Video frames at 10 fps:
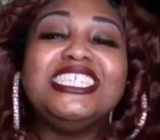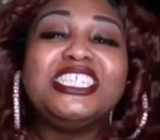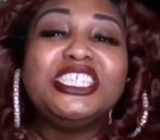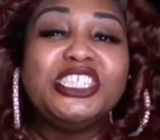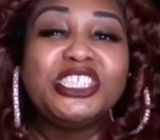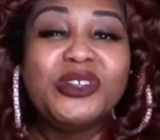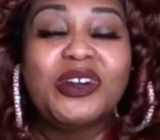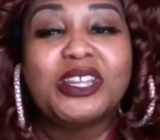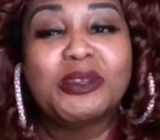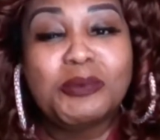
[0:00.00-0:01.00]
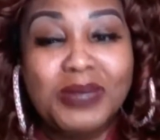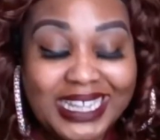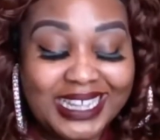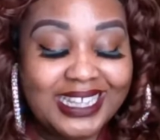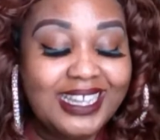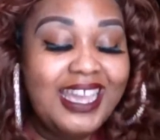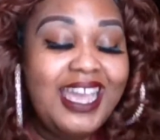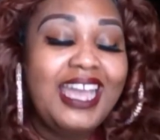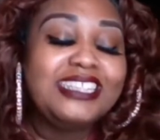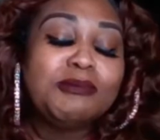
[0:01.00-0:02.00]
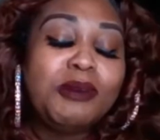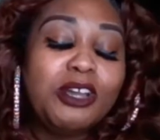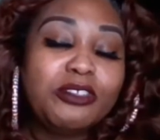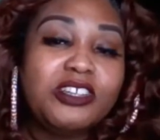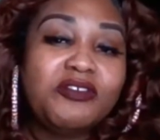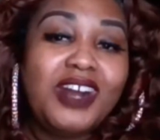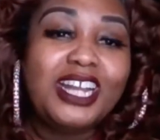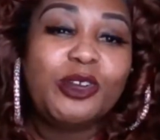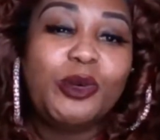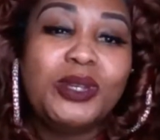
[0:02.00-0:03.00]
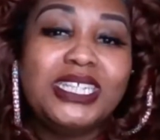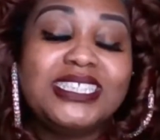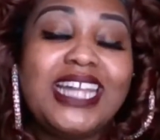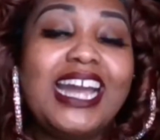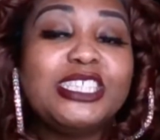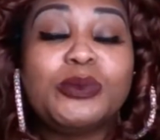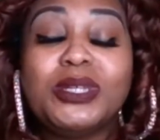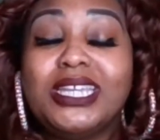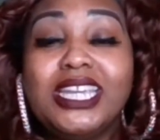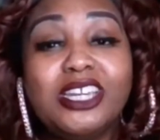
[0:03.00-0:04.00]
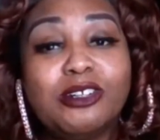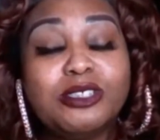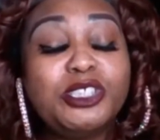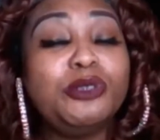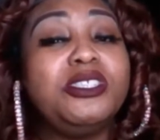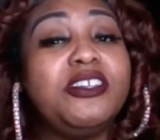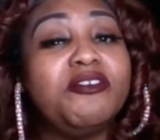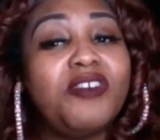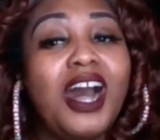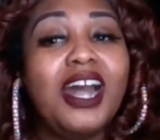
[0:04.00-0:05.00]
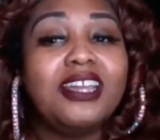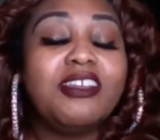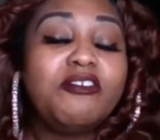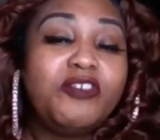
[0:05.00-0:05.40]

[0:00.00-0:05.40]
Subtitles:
to join me and some other divine queens as we heal to divine